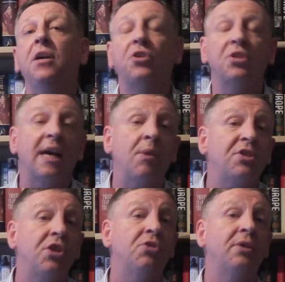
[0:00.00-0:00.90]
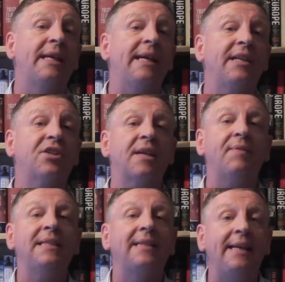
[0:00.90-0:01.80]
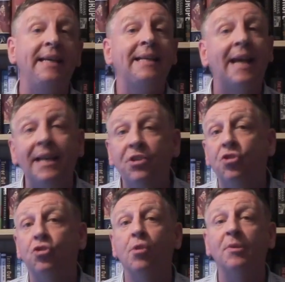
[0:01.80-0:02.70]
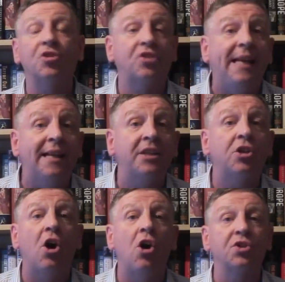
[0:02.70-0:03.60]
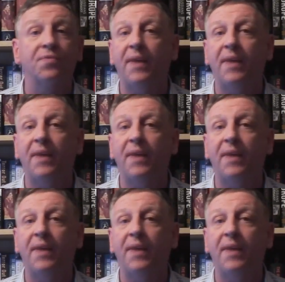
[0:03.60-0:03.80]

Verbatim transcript: Because I was a young kid, 17, getting into trouble, stealing cars,